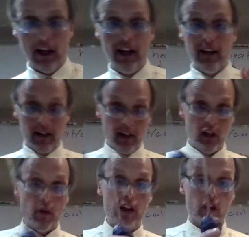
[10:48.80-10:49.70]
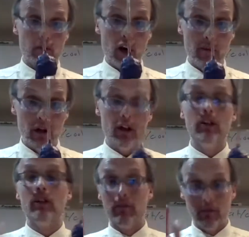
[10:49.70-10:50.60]
Okay, liquid
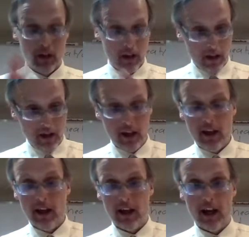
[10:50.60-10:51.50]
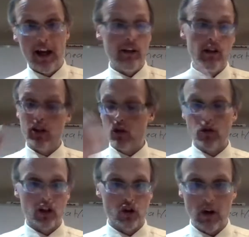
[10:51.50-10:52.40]
thermometer. Let's use
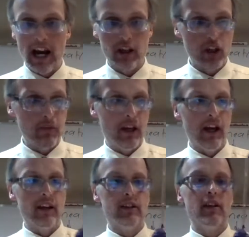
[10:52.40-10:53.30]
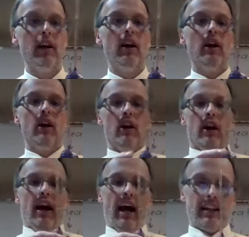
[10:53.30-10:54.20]
contract just because
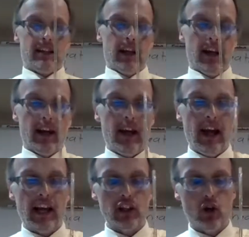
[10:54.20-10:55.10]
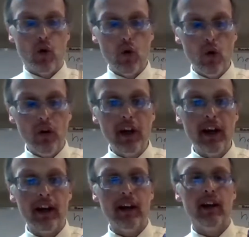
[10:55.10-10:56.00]
as it cooled,
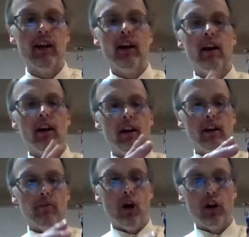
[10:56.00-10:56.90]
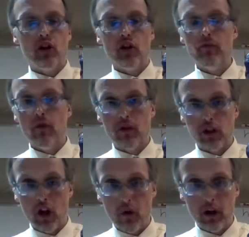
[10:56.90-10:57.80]
the molecules moved
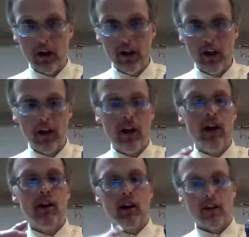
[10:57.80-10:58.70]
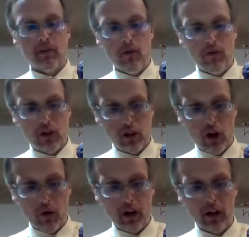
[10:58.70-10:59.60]
slower. Because it moved
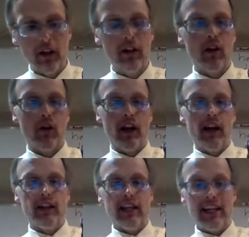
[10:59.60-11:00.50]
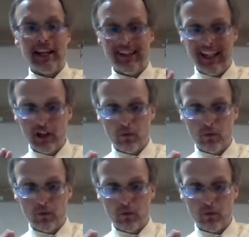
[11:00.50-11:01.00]
slower, okay, they needed less